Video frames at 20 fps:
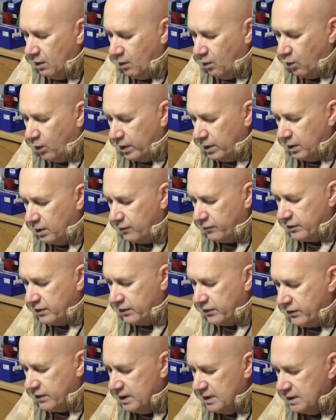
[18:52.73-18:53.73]
One of
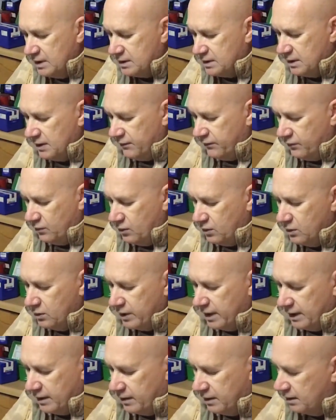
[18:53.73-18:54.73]
the things, if you
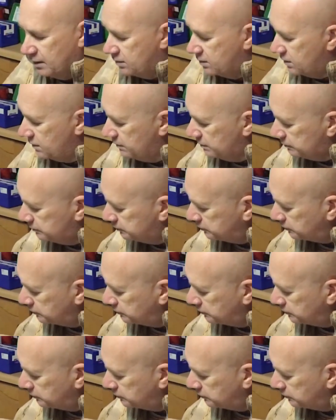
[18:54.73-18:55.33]
look at this,